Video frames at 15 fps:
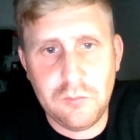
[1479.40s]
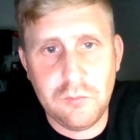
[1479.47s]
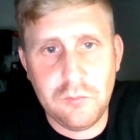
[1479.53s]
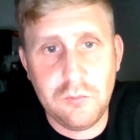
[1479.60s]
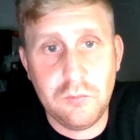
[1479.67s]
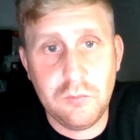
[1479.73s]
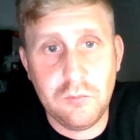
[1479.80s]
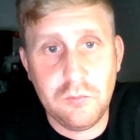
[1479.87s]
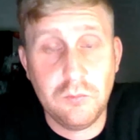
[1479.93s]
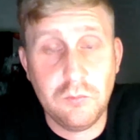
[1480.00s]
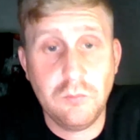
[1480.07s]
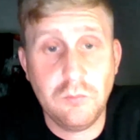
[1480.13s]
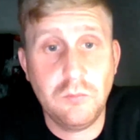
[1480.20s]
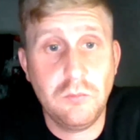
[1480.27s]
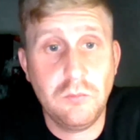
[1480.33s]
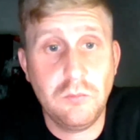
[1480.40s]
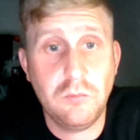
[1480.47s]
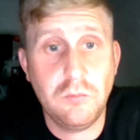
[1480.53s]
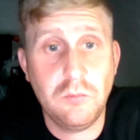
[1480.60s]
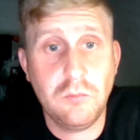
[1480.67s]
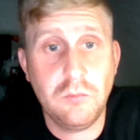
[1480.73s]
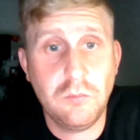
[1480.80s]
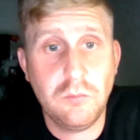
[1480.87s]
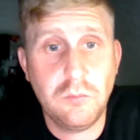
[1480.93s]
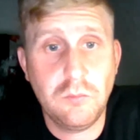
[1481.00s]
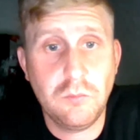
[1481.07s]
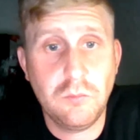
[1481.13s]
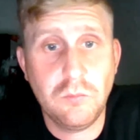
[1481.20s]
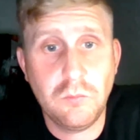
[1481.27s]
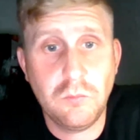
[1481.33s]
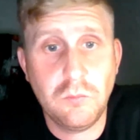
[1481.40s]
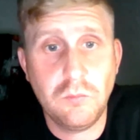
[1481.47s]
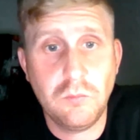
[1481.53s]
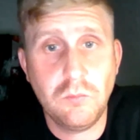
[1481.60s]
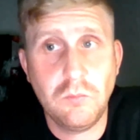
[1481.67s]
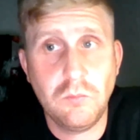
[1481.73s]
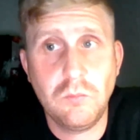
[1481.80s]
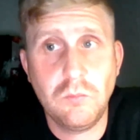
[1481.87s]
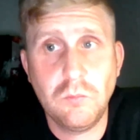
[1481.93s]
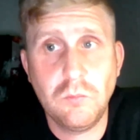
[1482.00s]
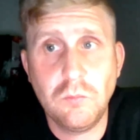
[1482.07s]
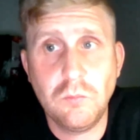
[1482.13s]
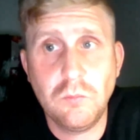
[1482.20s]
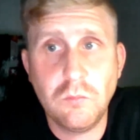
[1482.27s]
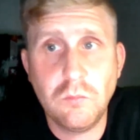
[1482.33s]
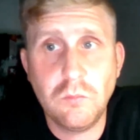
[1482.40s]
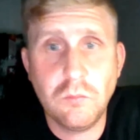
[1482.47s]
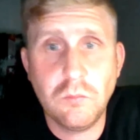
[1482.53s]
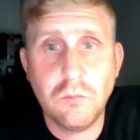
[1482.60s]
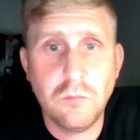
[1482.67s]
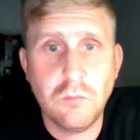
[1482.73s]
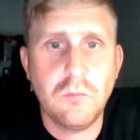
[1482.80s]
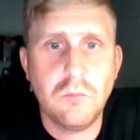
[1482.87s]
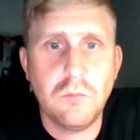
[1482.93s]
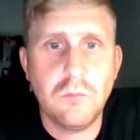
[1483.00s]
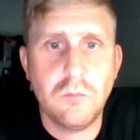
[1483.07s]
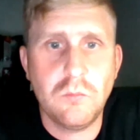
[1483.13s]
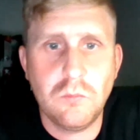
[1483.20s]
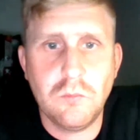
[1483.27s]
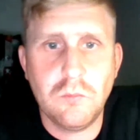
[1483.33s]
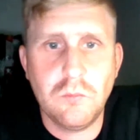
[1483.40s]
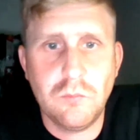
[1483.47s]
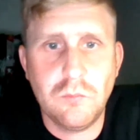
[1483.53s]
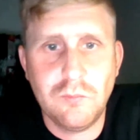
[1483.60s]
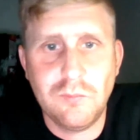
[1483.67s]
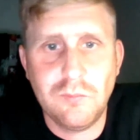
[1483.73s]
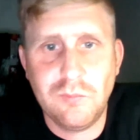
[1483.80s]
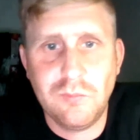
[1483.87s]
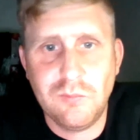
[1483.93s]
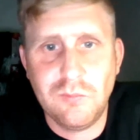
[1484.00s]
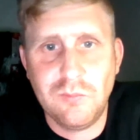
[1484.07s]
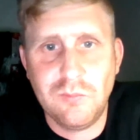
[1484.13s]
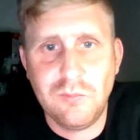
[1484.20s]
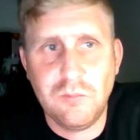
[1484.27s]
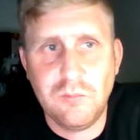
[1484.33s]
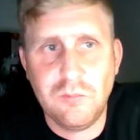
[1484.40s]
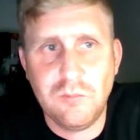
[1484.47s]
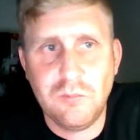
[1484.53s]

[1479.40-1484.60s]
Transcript: This person isn't speaking.